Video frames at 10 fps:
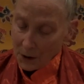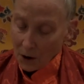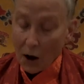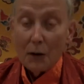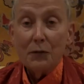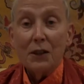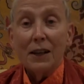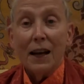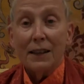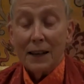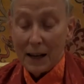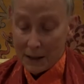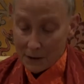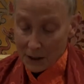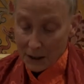Often at
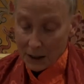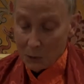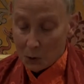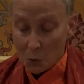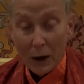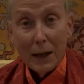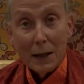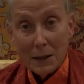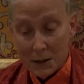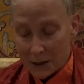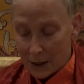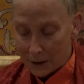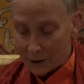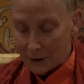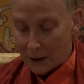night he would wake his
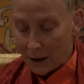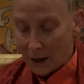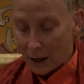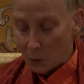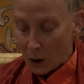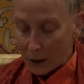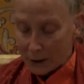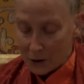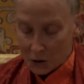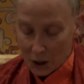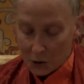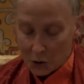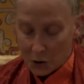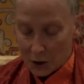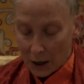son, and while he
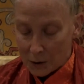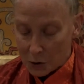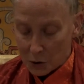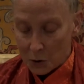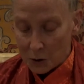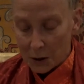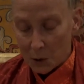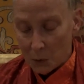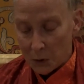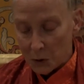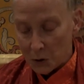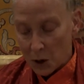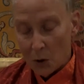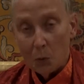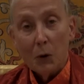gestured uncertainly with his
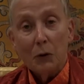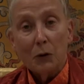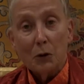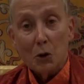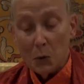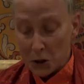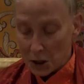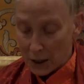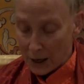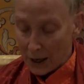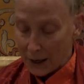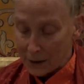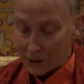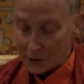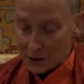withered, twitching
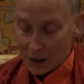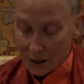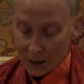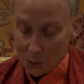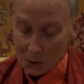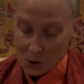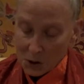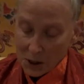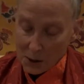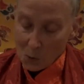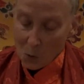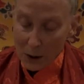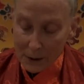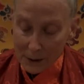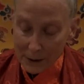hands, he would sing
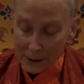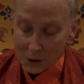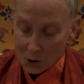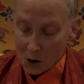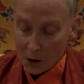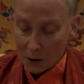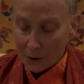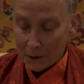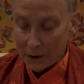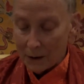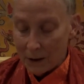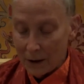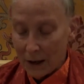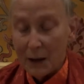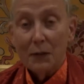one little song,
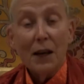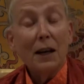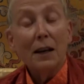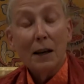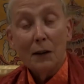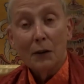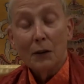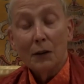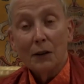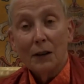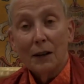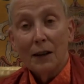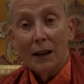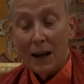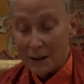and then another,
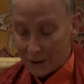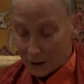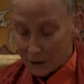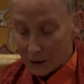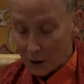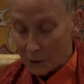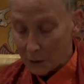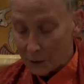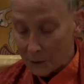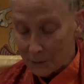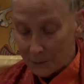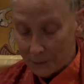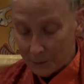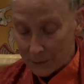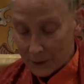and yet another,
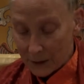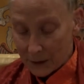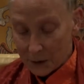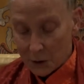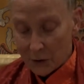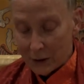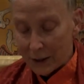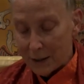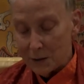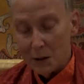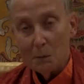till the lazy